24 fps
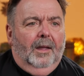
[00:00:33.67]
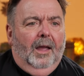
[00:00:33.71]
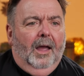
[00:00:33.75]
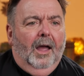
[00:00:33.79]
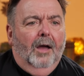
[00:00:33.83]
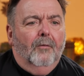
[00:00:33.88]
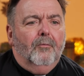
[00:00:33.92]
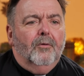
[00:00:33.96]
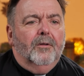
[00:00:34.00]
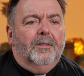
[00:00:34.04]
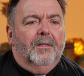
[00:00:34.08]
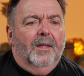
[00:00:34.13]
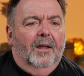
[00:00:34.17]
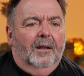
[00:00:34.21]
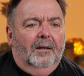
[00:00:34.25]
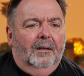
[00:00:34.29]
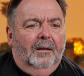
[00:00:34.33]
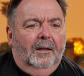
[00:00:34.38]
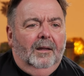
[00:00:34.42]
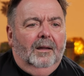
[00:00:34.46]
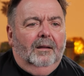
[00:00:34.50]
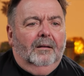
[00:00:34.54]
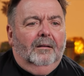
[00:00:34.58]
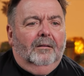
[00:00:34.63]
have what they
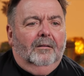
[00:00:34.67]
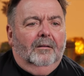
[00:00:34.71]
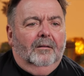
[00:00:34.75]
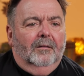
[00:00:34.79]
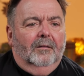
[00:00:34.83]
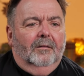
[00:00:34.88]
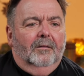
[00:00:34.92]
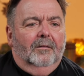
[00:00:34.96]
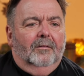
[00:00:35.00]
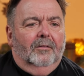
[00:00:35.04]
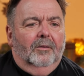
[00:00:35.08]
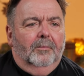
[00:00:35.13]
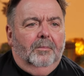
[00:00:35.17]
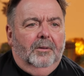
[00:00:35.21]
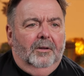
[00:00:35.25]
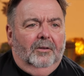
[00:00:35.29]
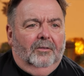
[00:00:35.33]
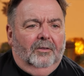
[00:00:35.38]
need to be